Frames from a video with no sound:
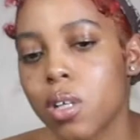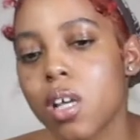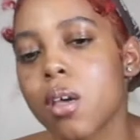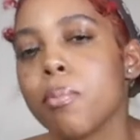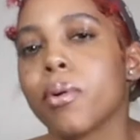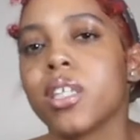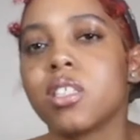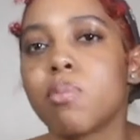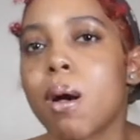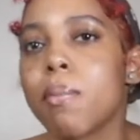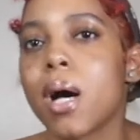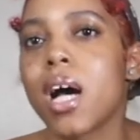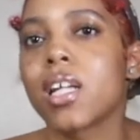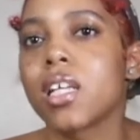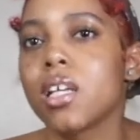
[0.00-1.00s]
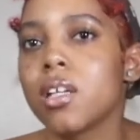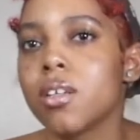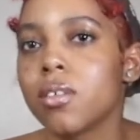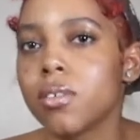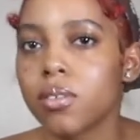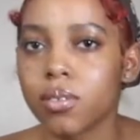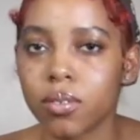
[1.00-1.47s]
to embrace my body,
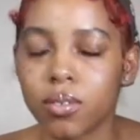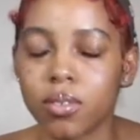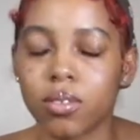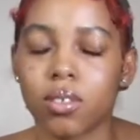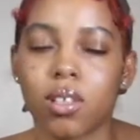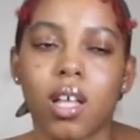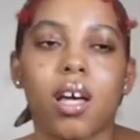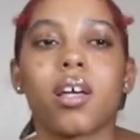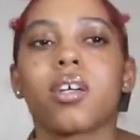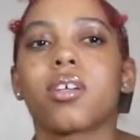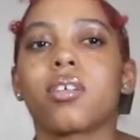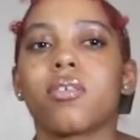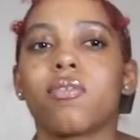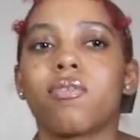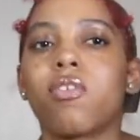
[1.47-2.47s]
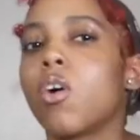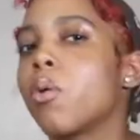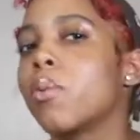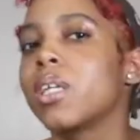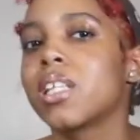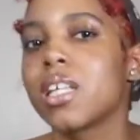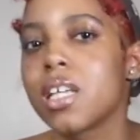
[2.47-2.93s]
like, for
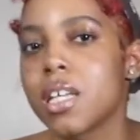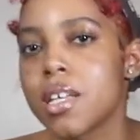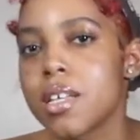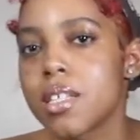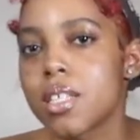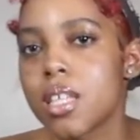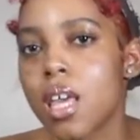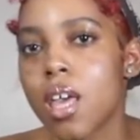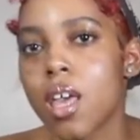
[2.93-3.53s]
what it is,